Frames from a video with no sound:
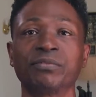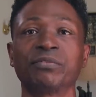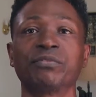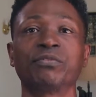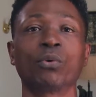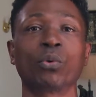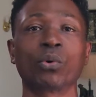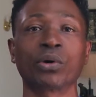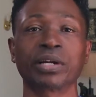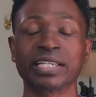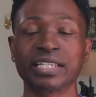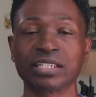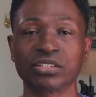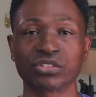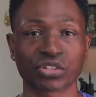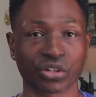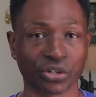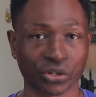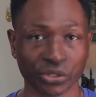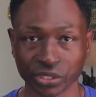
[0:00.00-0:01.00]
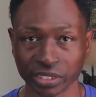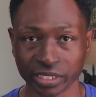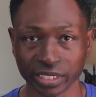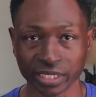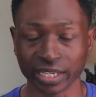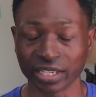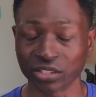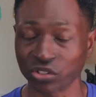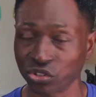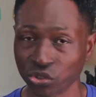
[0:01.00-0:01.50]
for
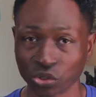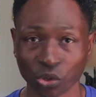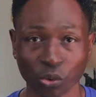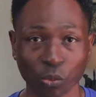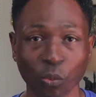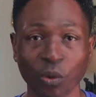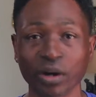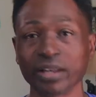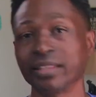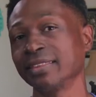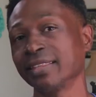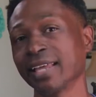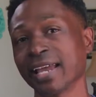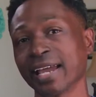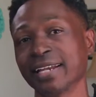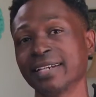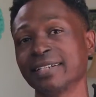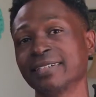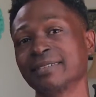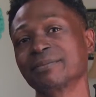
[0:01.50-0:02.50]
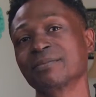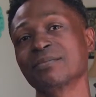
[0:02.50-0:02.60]
eternity and you don't want that.